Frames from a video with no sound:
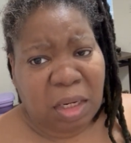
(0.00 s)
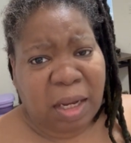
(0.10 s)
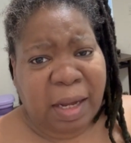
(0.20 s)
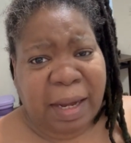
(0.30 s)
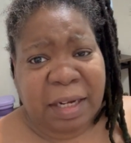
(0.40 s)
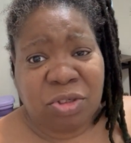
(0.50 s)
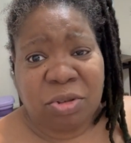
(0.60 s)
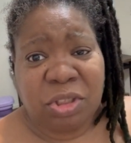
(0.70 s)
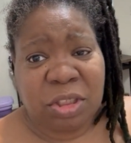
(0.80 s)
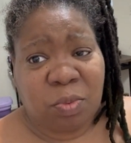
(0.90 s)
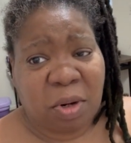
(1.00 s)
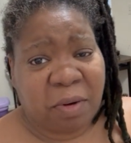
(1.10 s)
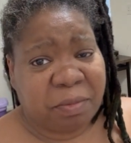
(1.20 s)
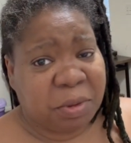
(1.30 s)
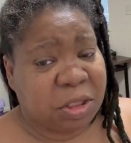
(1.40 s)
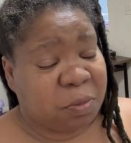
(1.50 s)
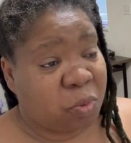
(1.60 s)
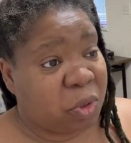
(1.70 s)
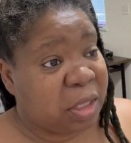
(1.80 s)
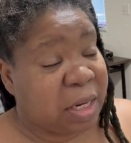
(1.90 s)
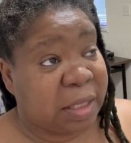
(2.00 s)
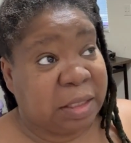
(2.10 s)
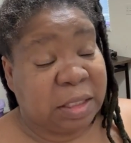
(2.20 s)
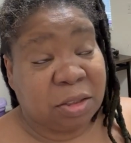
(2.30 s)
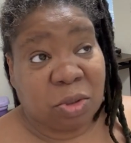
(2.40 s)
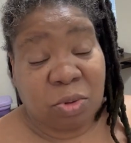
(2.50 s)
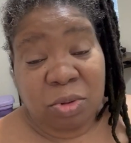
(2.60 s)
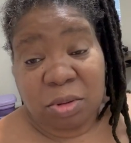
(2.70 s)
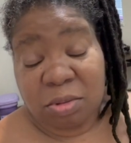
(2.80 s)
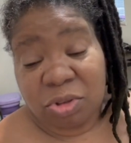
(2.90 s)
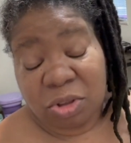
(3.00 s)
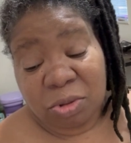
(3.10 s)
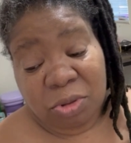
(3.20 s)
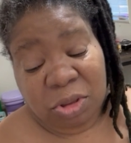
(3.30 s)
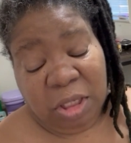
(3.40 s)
I actually just woke up from this morning. I didn't go to church.